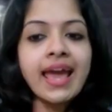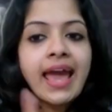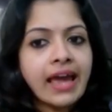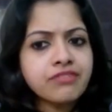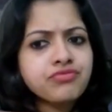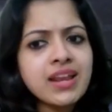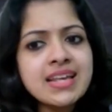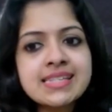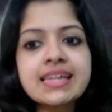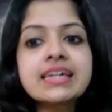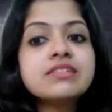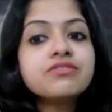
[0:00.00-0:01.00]
Every
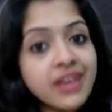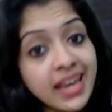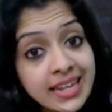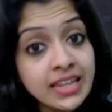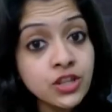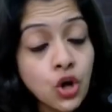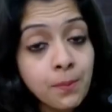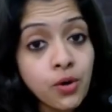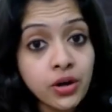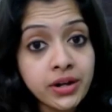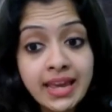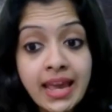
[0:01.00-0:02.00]
single vein in your
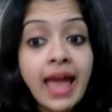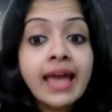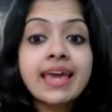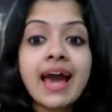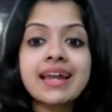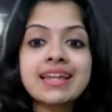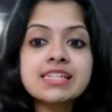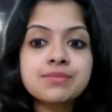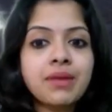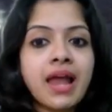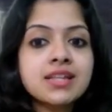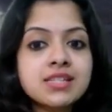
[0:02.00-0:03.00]
body carries
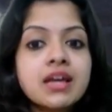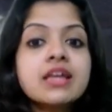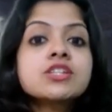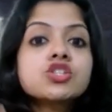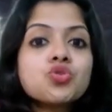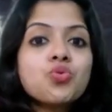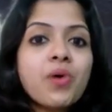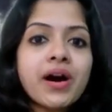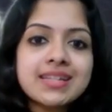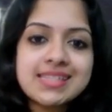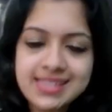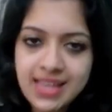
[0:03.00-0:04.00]
blood
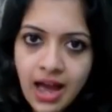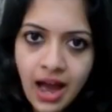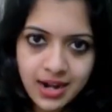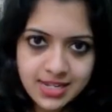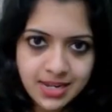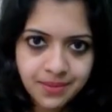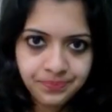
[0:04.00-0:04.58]
towards the heart.